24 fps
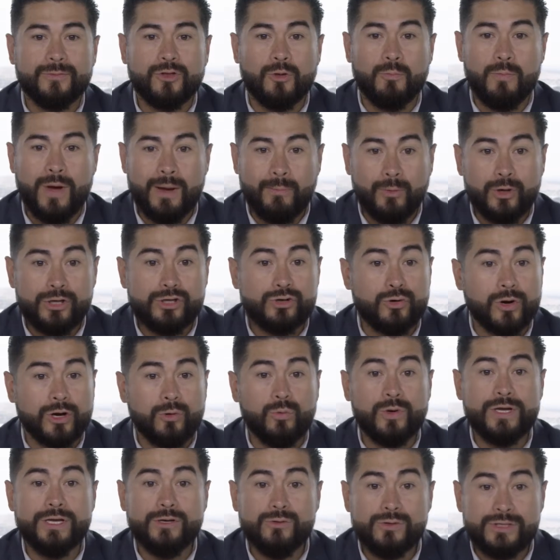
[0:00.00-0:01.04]
The memory
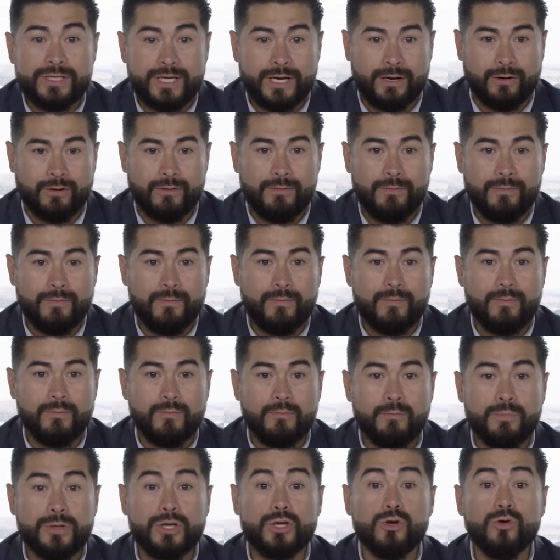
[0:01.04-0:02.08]
trick we use here,
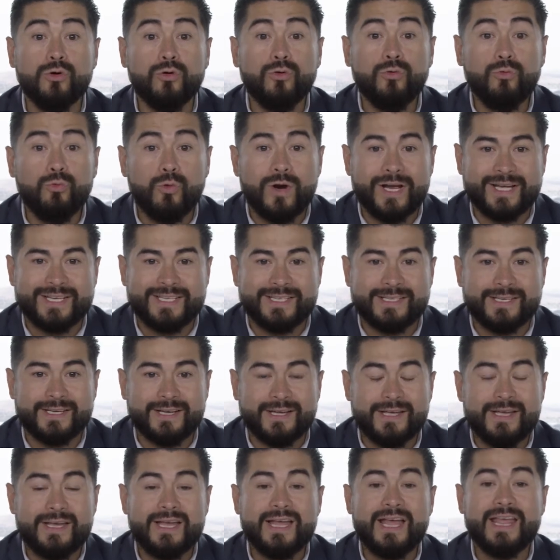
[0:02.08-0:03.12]
pure
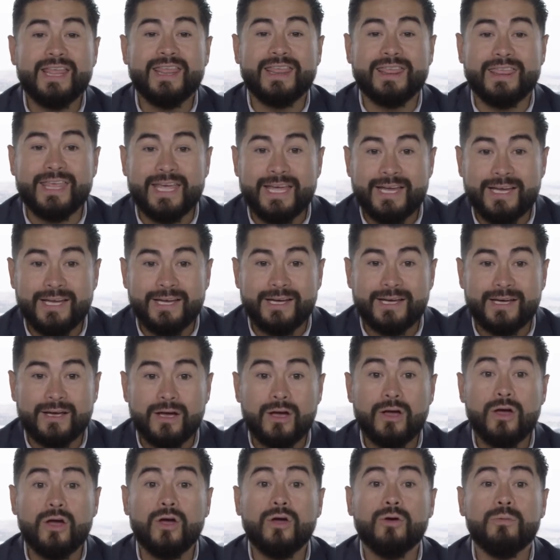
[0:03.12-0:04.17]
risk. Think
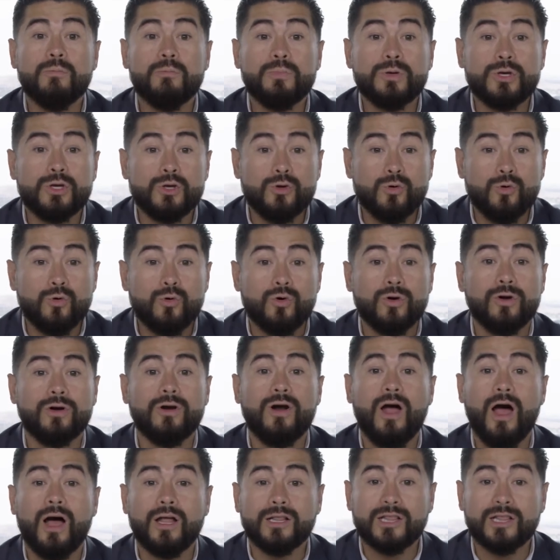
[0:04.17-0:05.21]

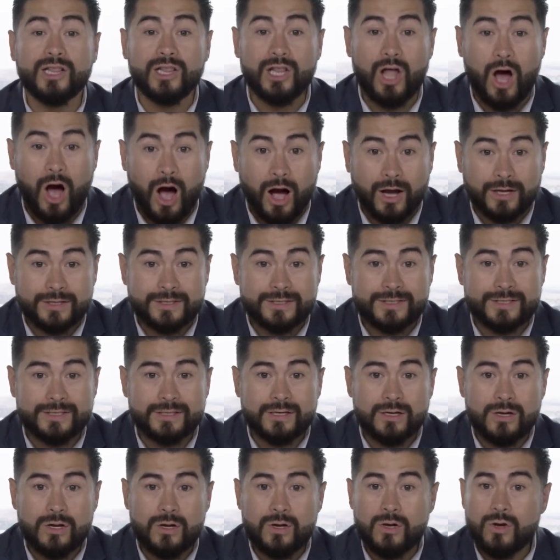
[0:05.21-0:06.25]
pure loss.
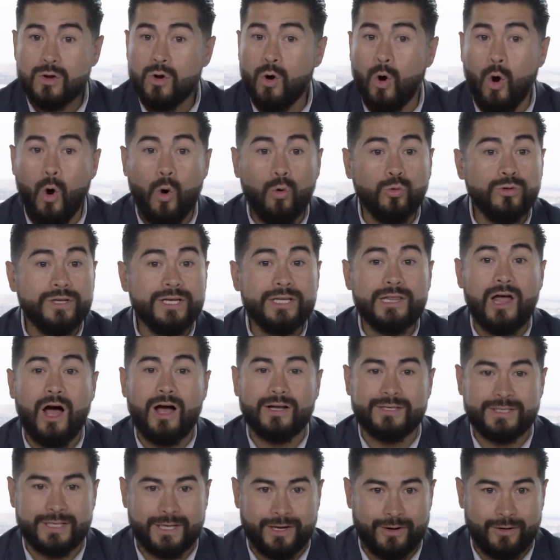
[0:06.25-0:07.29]
Only
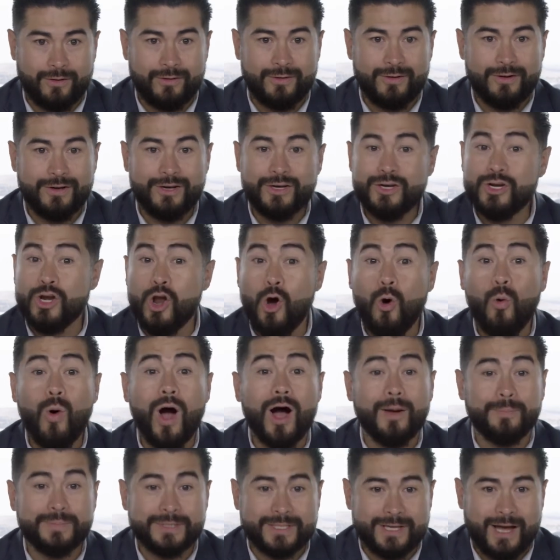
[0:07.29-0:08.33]
loss here, no
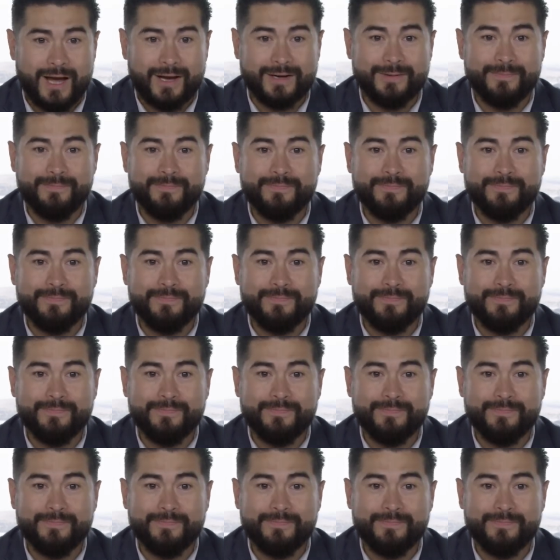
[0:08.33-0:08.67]
upside.